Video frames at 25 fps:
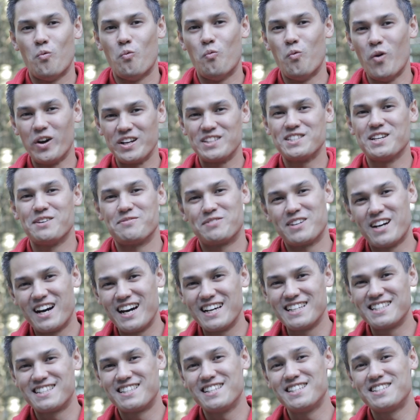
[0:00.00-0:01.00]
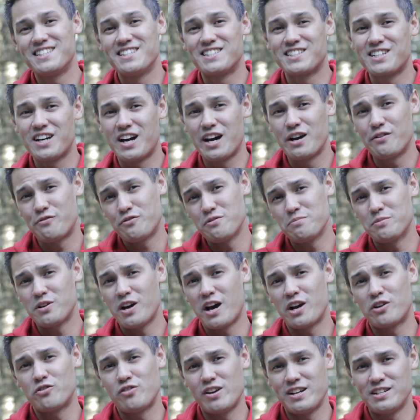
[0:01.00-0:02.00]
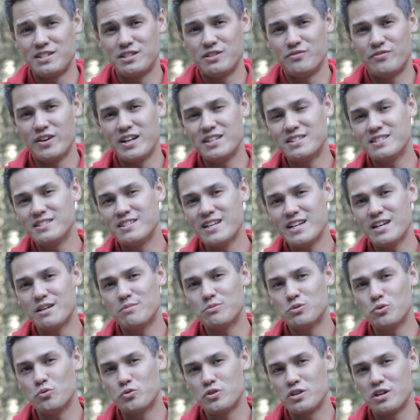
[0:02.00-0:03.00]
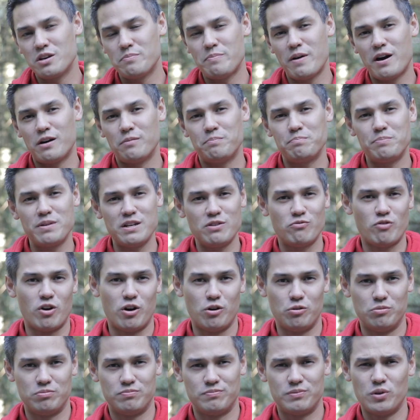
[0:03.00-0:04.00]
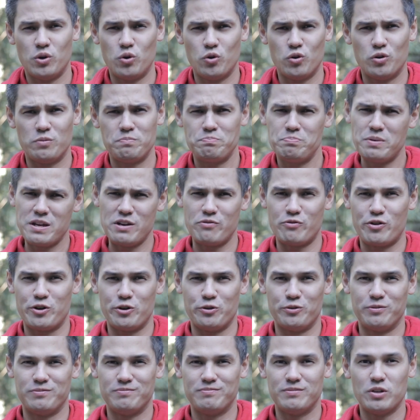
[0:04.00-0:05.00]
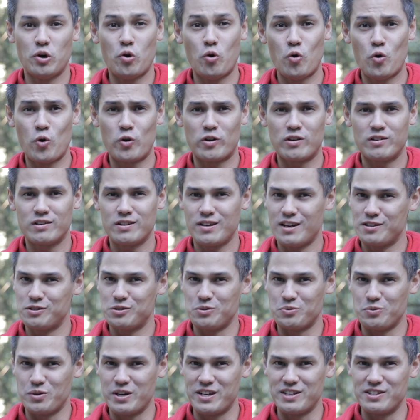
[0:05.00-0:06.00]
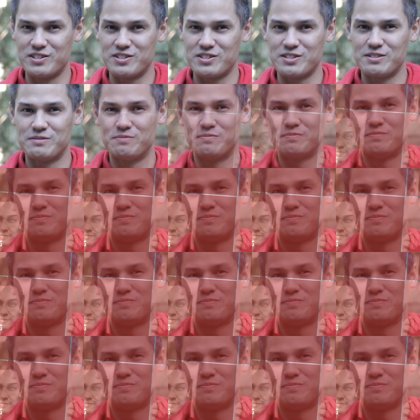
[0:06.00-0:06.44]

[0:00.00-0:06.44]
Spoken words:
What is up guys, this is Kai from KaiCreative and today I'm talking about B-roll or B-reel or cutaways.